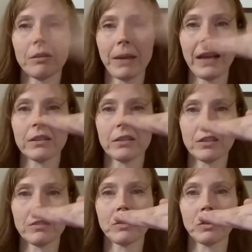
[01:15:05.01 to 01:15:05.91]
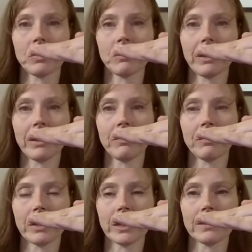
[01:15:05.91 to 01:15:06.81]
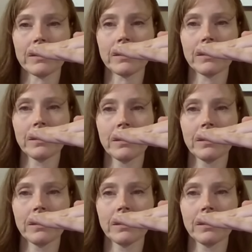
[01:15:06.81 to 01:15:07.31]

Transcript: they're back to just dorsal vagal freeze,